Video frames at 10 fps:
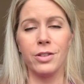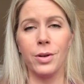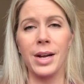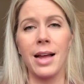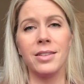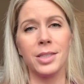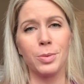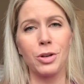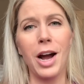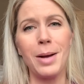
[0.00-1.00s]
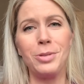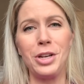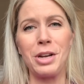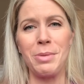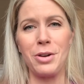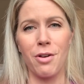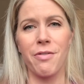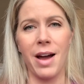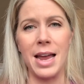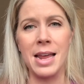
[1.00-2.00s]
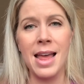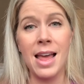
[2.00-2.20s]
So again, subscribe so you can be notified.